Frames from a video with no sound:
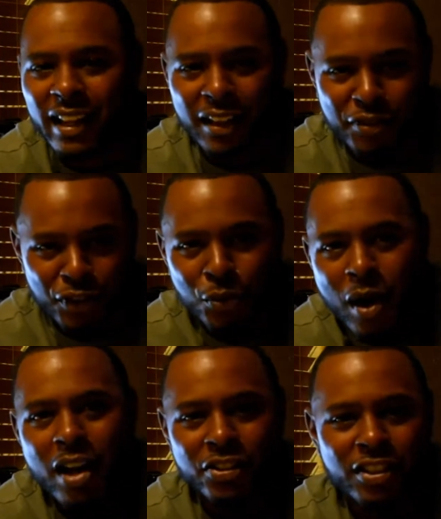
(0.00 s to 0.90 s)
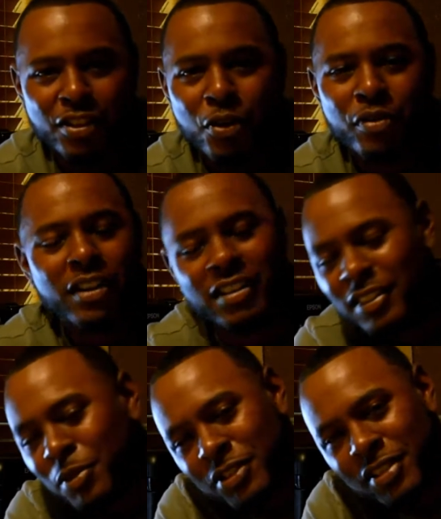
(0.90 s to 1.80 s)
like, if you watch this whole video,
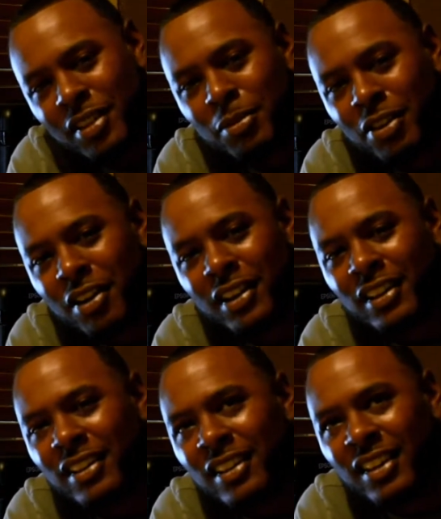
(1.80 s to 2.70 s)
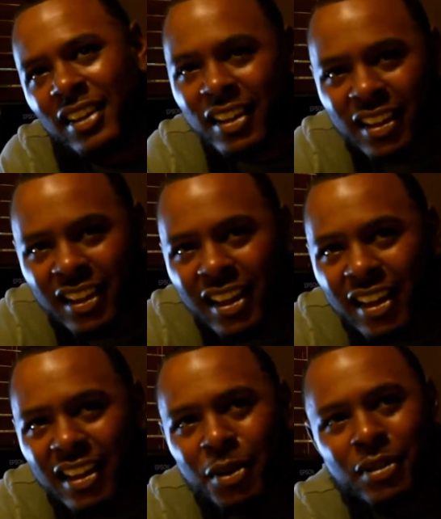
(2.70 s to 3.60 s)
because it was just him talking.
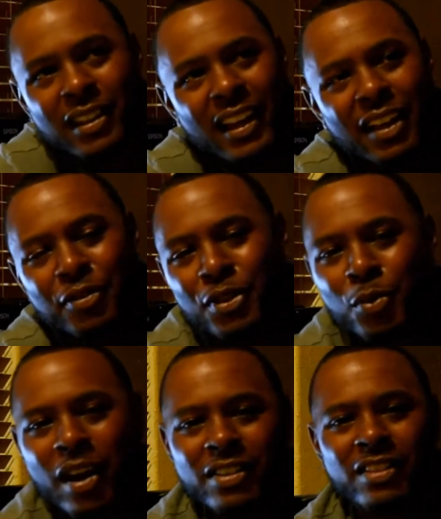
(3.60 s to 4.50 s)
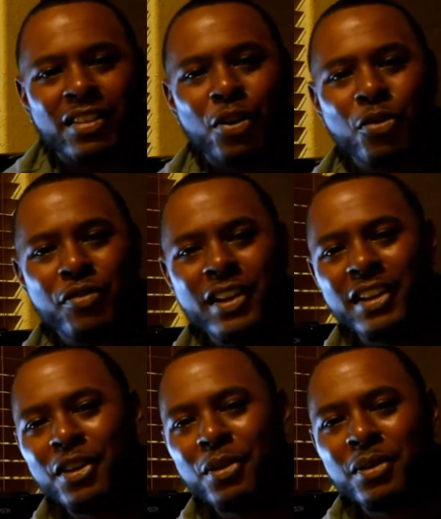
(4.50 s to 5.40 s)
He was like, if you watch this whole
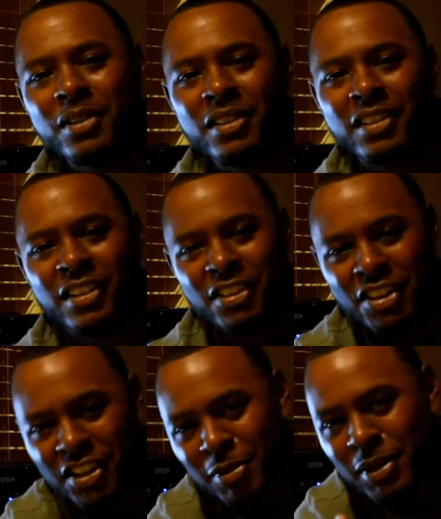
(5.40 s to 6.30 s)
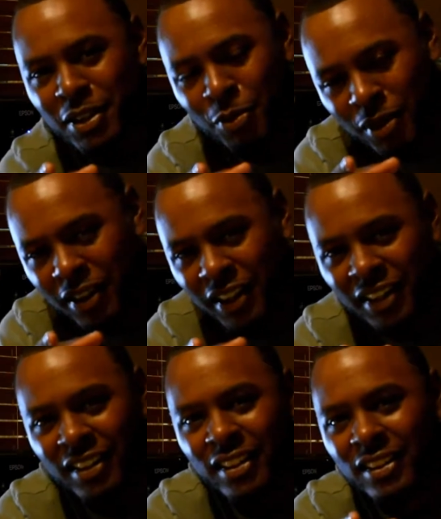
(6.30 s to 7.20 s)
video, you're gonna be the
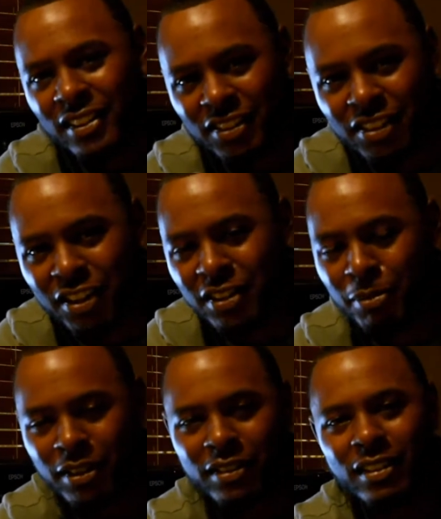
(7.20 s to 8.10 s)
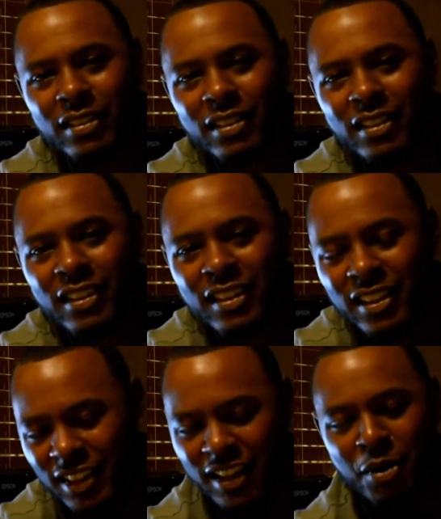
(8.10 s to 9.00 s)
one to start the business.
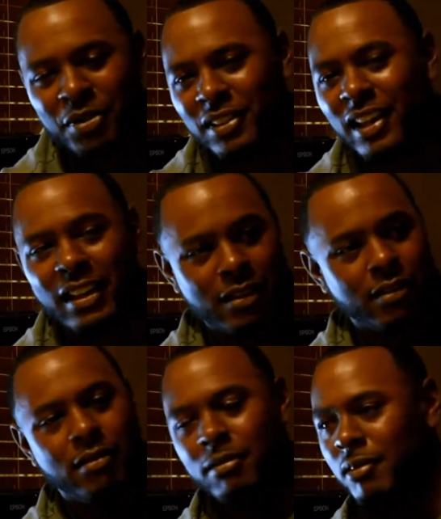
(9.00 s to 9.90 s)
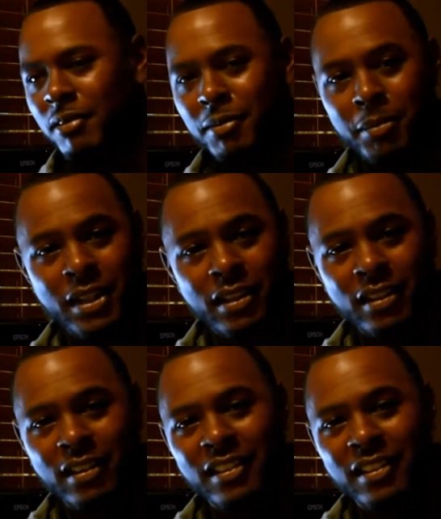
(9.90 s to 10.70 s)
And I was like, me?